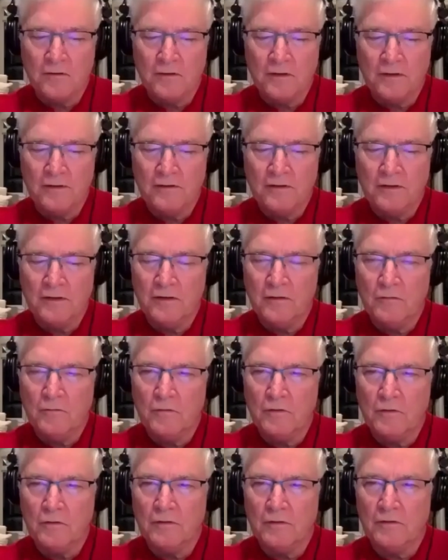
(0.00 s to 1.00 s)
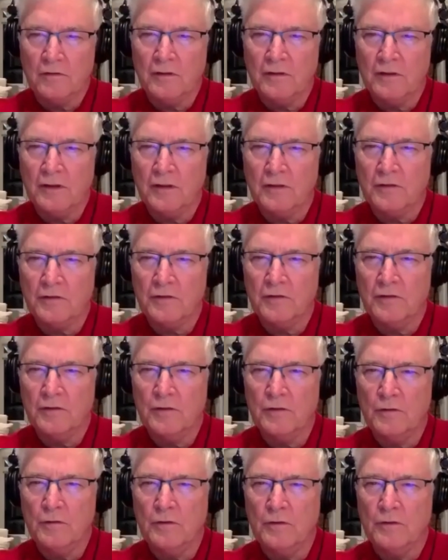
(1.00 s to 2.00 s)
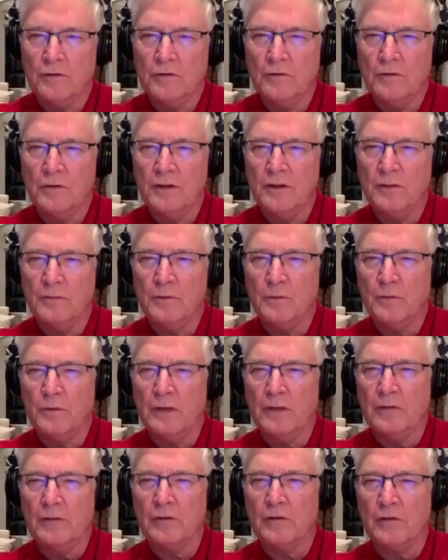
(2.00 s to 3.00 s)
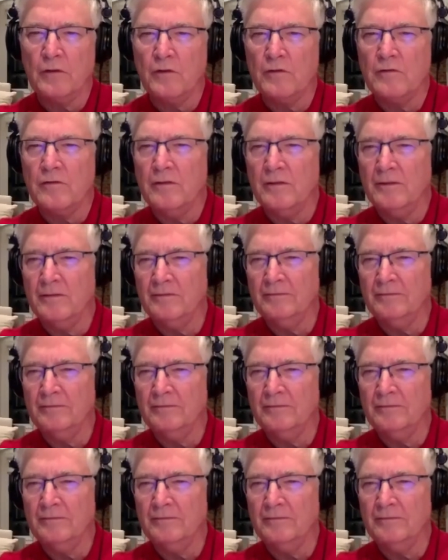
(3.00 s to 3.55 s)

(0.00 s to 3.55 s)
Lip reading: anything you want to announce new, a new name that we haven't heard?